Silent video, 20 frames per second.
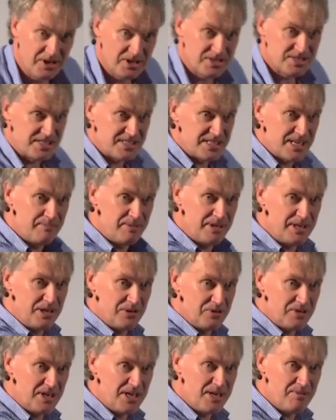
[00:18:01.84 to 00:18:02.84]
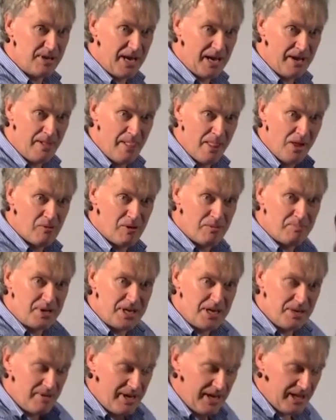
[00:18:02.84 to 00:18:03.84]
Here's an example in leukemia, where
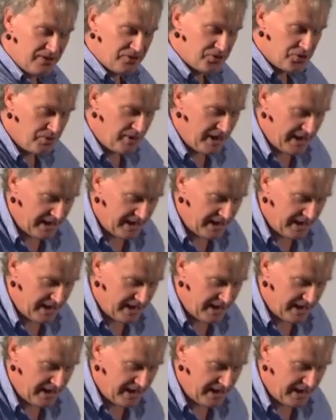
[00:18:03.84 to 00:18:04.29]
PML through